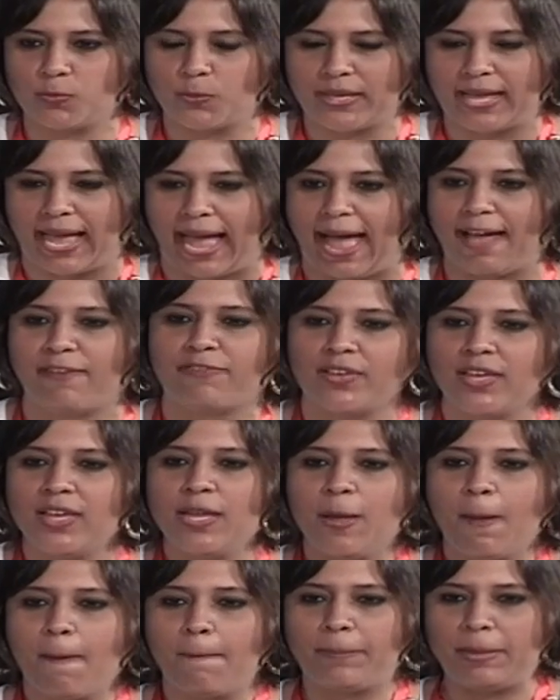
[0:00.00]
we have
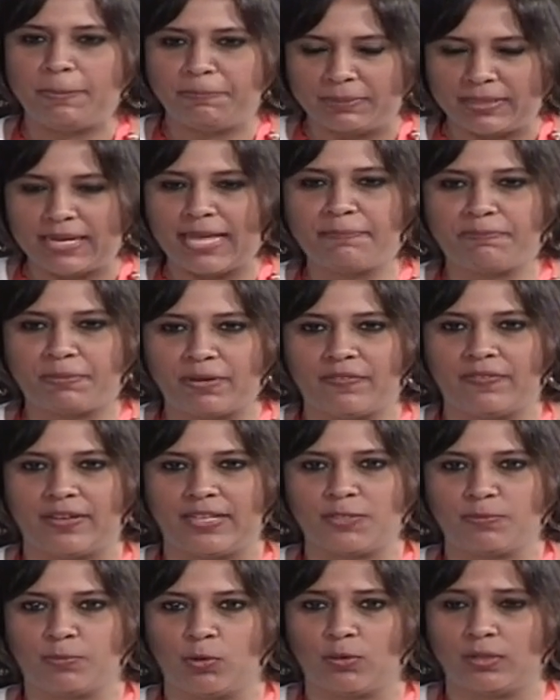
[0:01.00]
people like
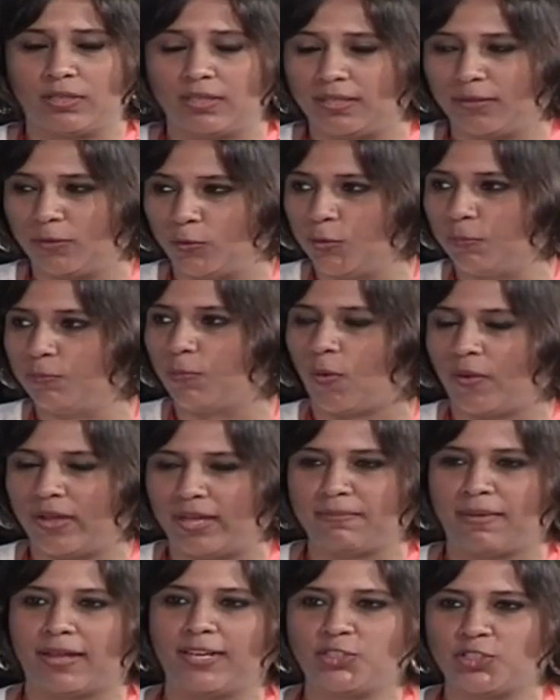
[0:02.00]
Pervez Hoodbhoy
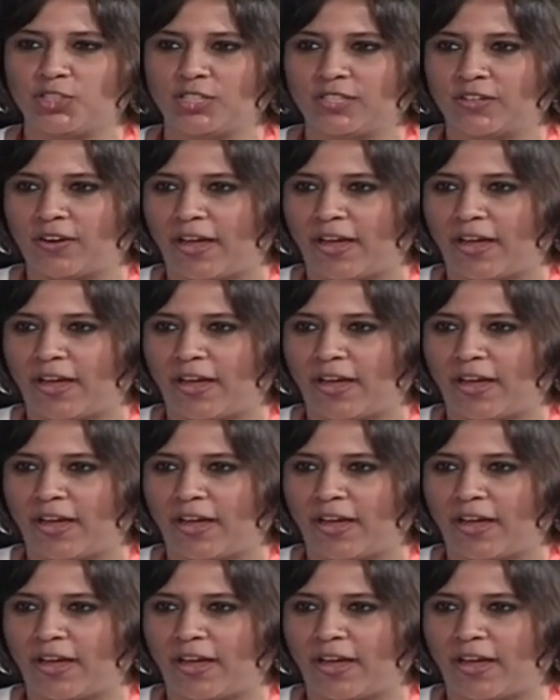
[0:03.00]
and Mani Shankar